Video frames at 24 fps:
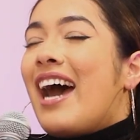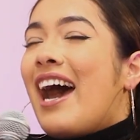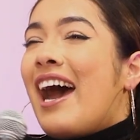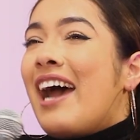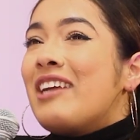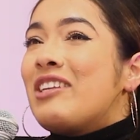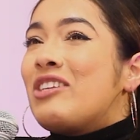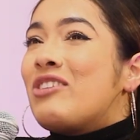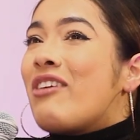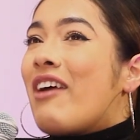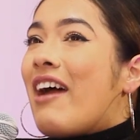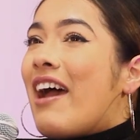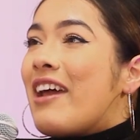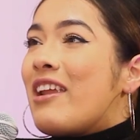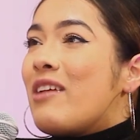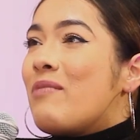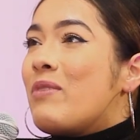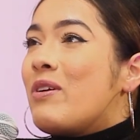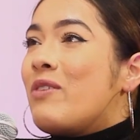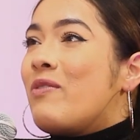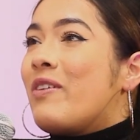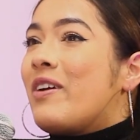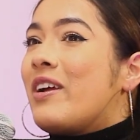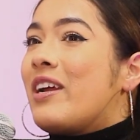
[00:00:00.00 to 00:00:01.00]
I try
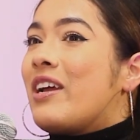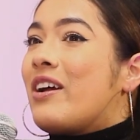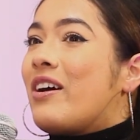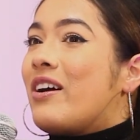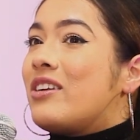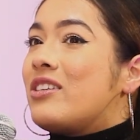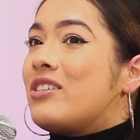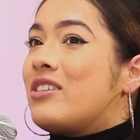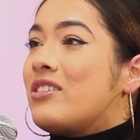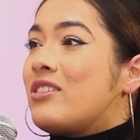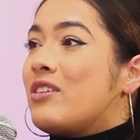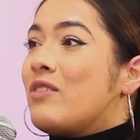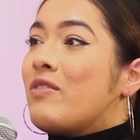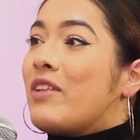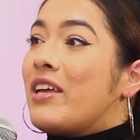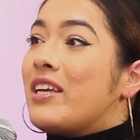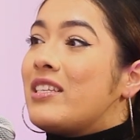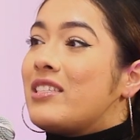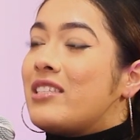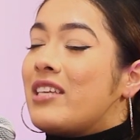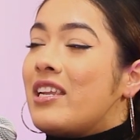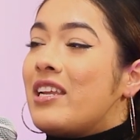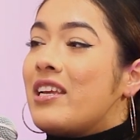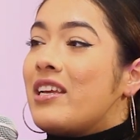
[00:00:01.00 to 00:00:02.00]
to be very conscious of
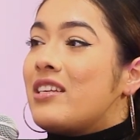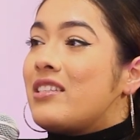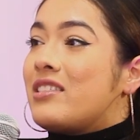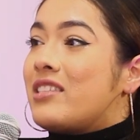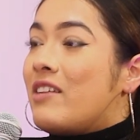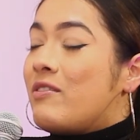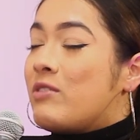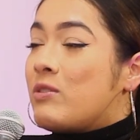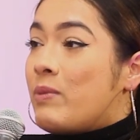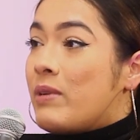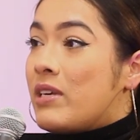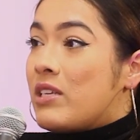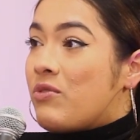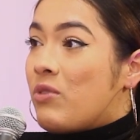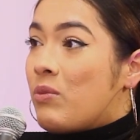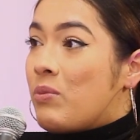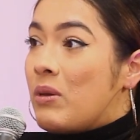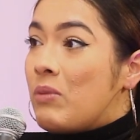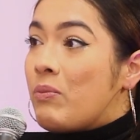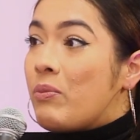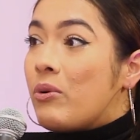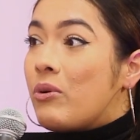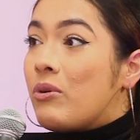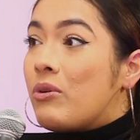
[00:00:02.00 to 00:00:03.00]
like setting a safe space for
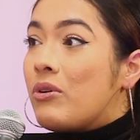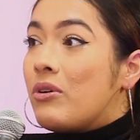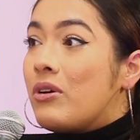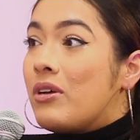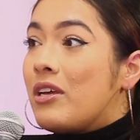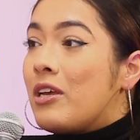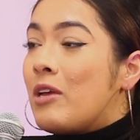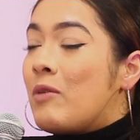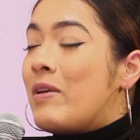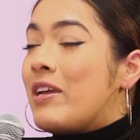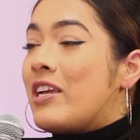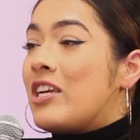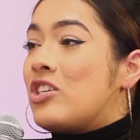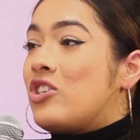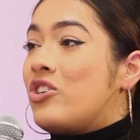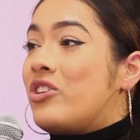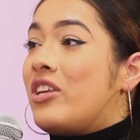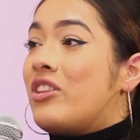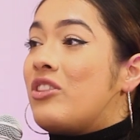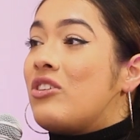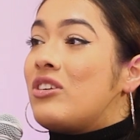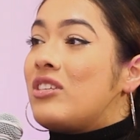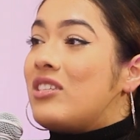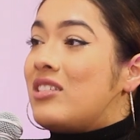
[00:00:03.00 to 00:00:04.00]
people and making yeah.
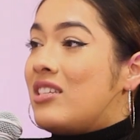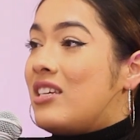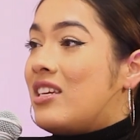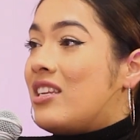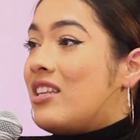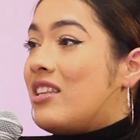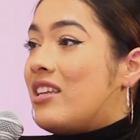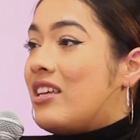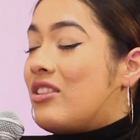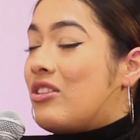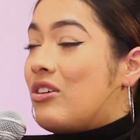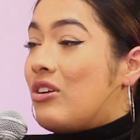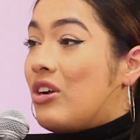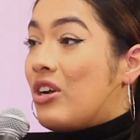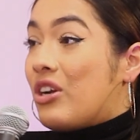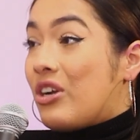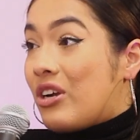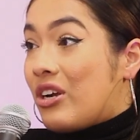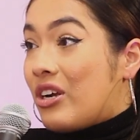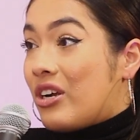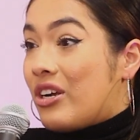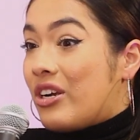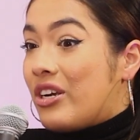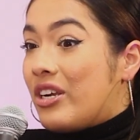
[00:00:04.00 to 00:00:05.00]
sure that they're seen and that they're
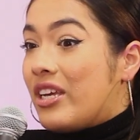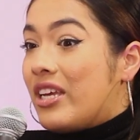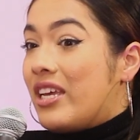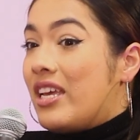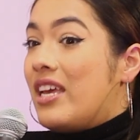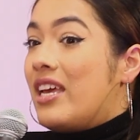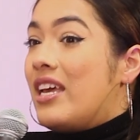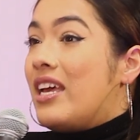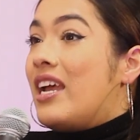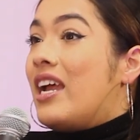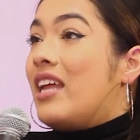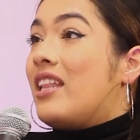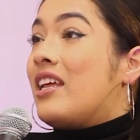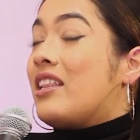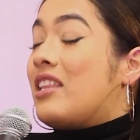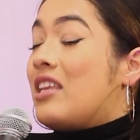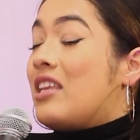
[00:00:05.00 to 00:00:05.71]
heard and